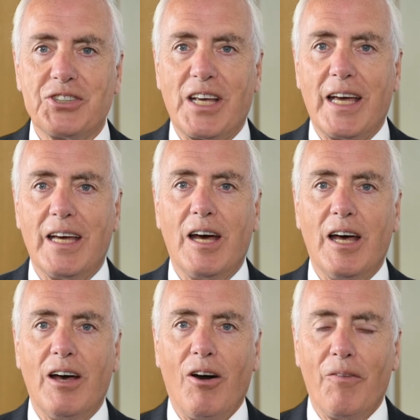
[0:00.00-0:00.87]
to say
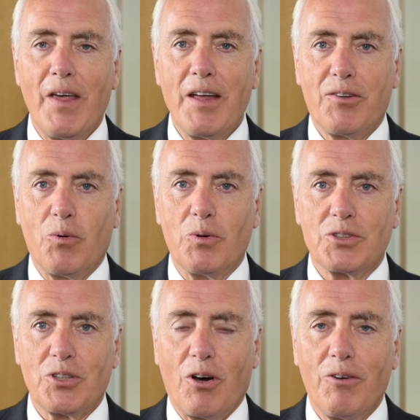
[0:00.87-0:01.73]
on their
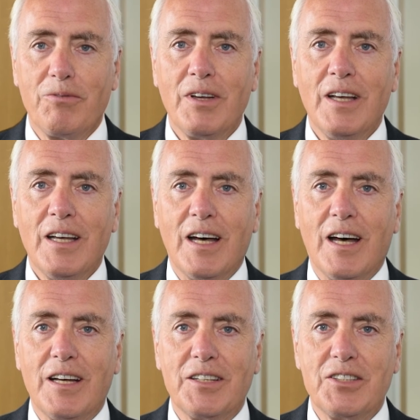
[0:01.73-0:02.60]
thoughts of
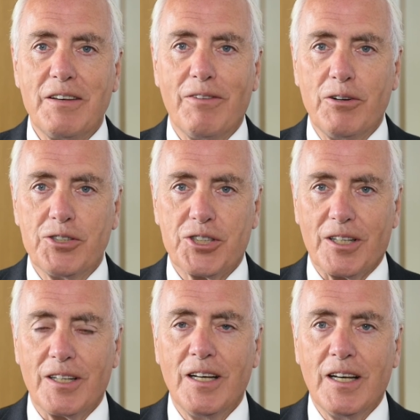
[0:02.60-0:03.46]

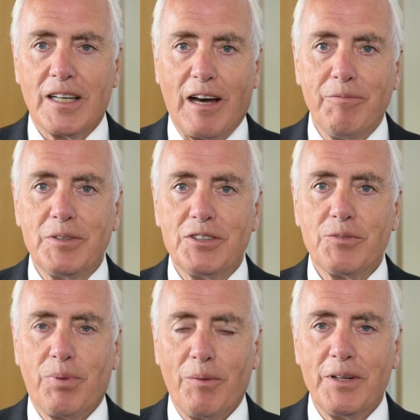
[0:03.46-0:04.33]
devolution. Government, as
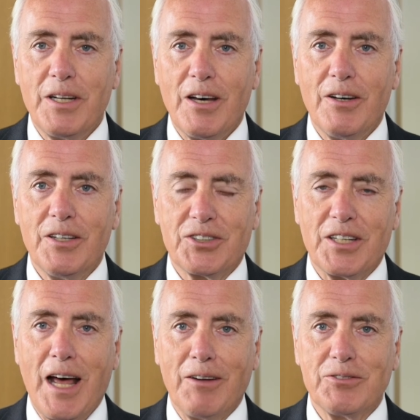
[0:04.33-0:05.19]
you probably know, has
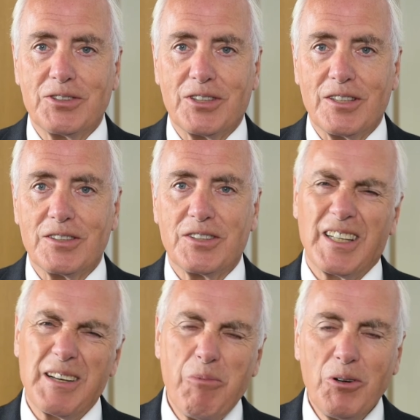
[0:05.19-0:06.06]
announced
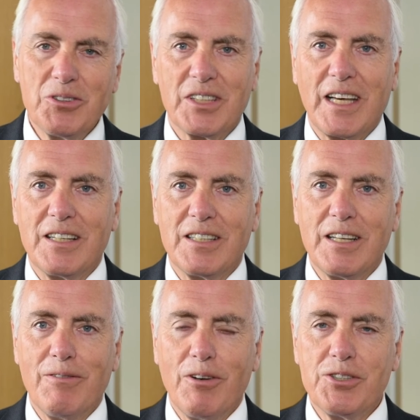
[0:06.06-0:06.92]
that they want to get
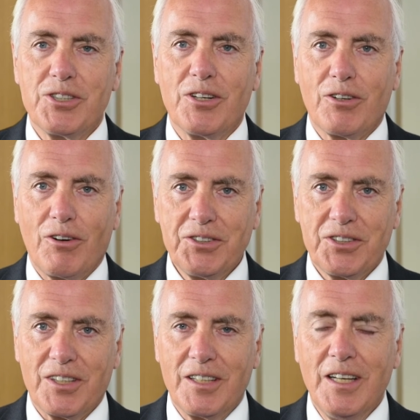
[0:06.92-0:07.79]
devolution
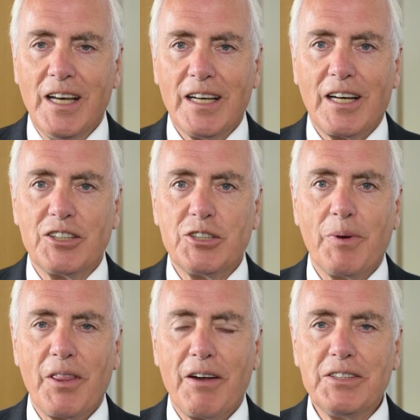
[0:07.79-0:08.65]
across the country,
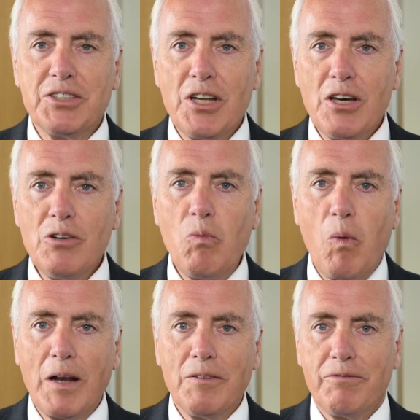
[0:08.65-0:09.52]
but there is no
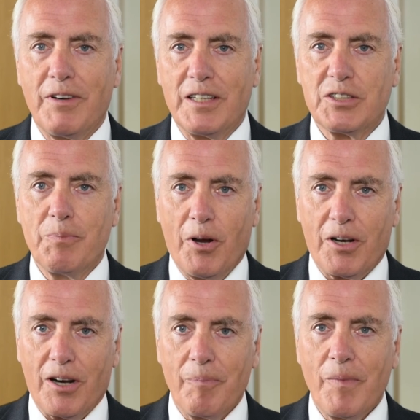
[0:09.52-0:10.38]
one fixed
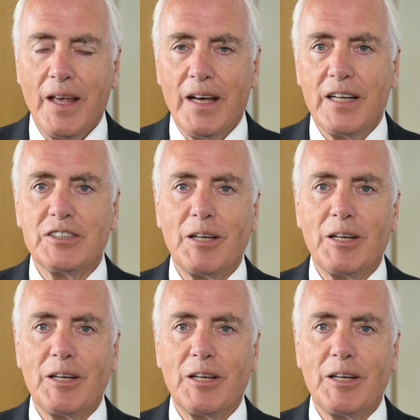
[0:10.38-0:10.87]
model. And